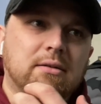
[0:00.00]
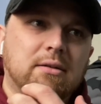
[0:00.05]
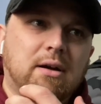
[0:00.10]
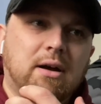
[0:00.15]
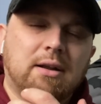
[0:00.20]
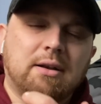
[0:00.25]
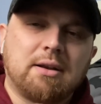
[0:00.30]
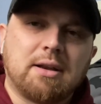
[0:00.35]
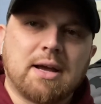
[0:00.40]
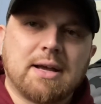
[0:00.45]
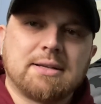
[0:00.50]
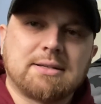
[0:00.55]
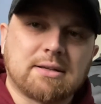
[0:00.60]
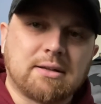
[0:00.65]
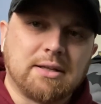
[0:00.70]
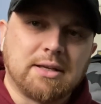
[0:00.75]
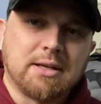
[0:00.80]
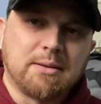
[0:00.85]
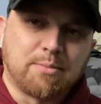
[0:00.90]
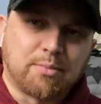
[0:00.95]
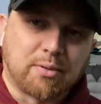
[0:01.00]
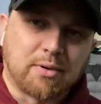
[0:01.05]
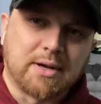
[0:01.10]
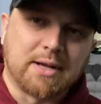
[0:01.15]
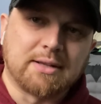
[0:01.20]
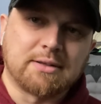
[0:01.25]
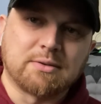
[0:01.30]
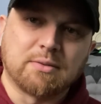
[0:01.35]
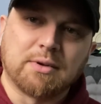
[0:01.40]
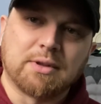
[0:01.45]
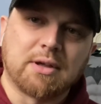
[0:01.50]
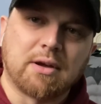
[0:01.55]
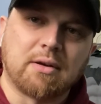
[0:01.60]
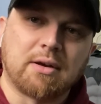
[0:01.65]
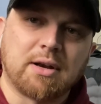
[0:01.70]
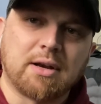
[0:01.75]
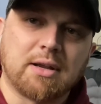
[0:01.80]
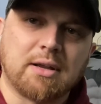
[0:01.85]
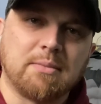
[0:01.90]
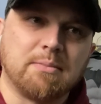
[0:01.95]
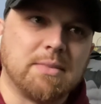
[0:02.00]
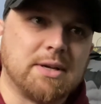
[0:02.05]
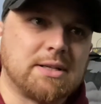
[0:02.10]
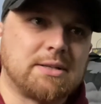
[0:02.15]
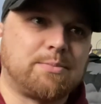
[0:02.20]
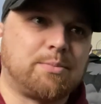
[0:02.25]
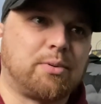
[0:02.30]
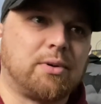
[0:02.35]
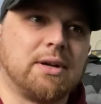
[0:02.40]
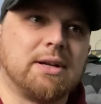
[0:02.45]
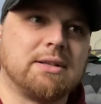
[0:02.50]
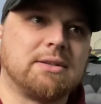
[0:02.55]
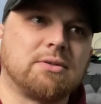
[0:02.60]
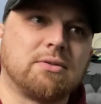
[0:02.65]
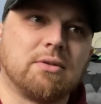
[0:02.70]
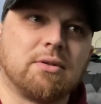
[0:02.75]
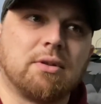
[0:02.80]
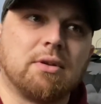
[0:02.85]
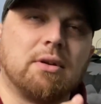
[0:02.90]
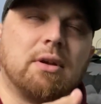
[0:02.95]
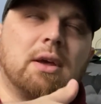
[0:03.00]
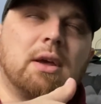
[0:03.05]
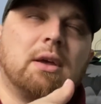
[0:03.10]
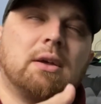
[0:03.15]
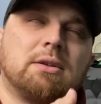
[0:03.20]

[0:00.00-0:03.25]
a nice clean print without any misprints, or the